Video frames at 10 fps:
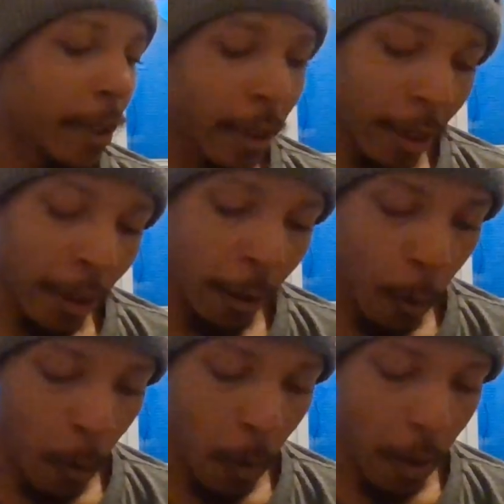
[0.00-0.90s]
You
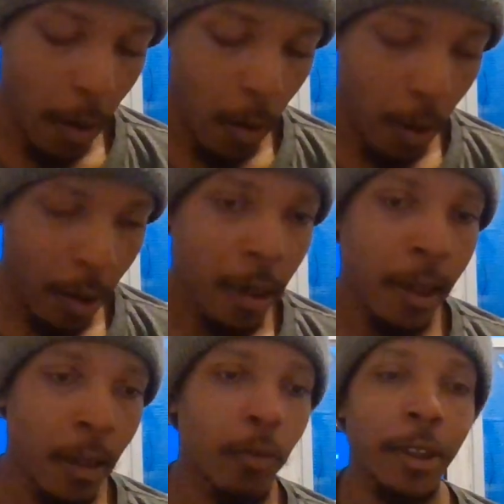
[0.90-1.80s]
know,
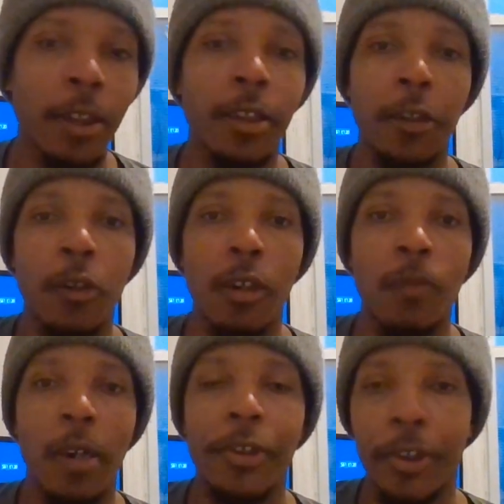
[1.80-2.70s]
Nina was literally
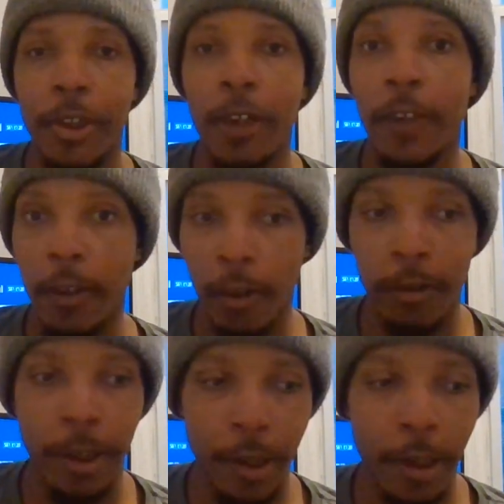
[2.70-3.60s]
talking about the stuff that
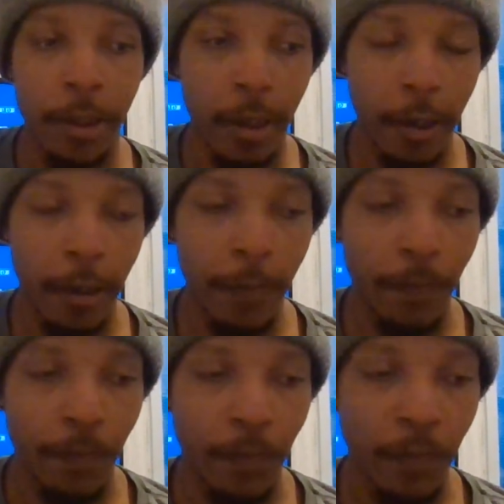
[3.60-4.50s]
Carly did to her,
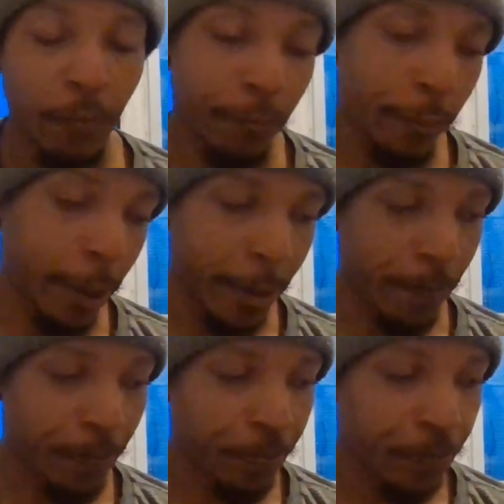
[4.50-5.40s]
right?